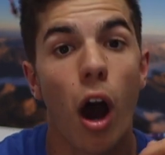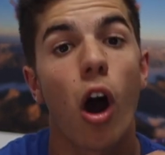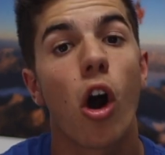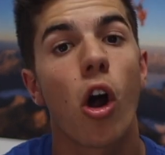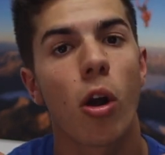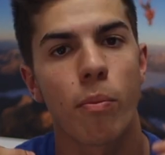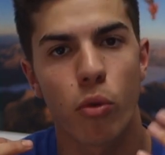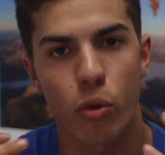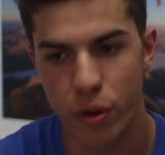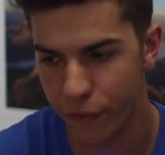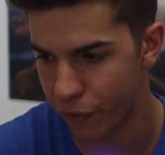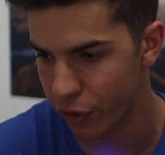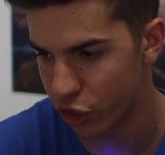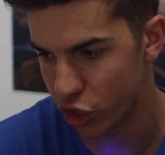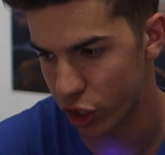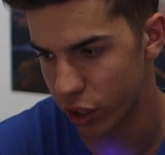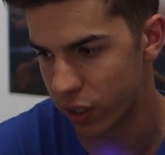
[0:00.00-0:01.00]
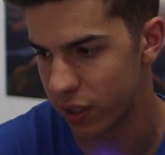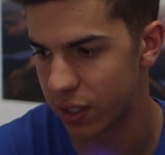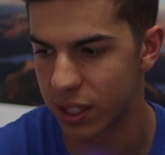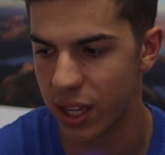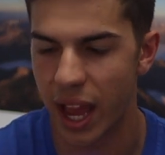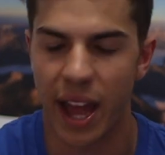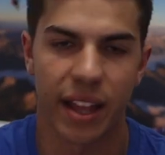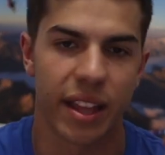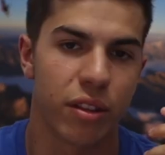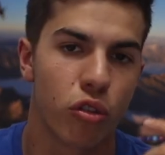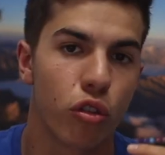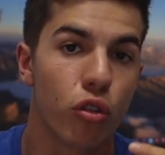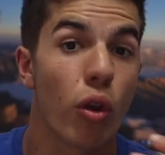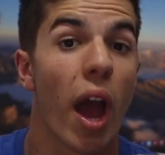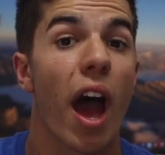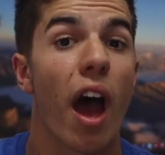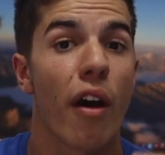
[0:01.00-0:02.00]
are more efficient and
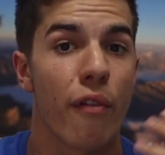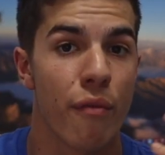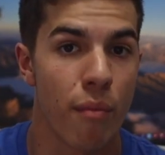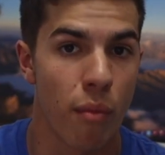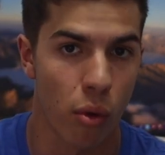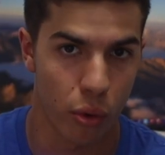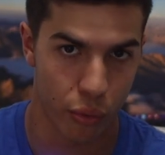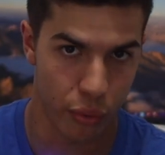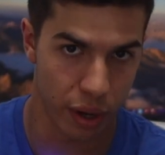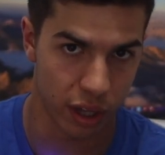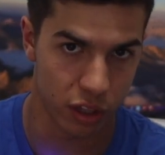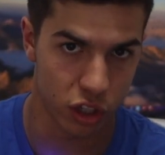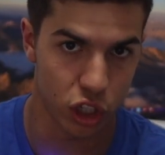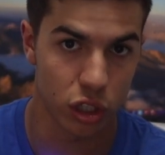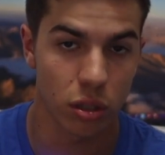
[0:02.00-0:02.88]
do have more range.